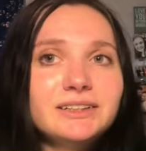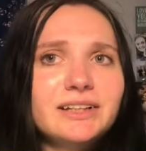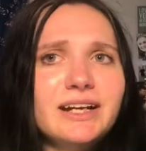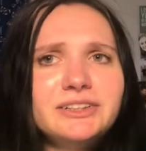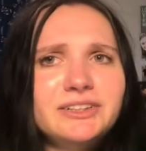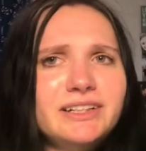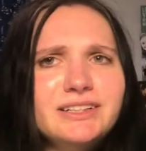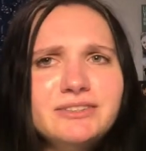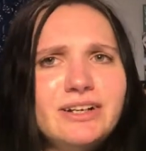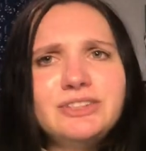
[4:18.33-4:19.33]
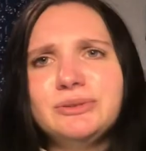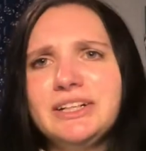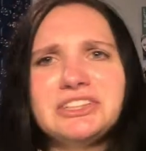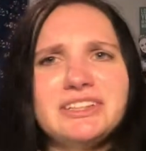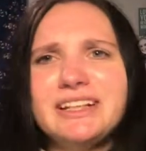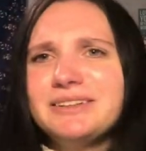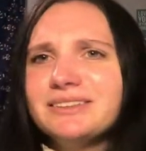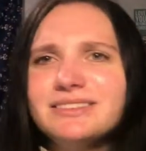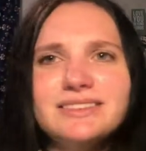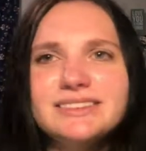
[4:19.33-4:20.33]
at your kid's graduation, like
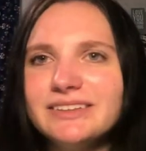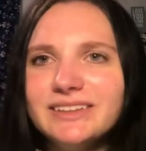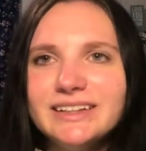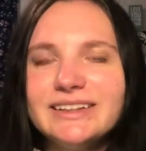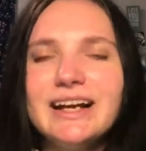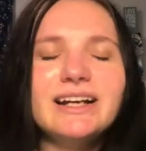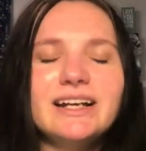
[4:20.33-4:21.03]
something like that.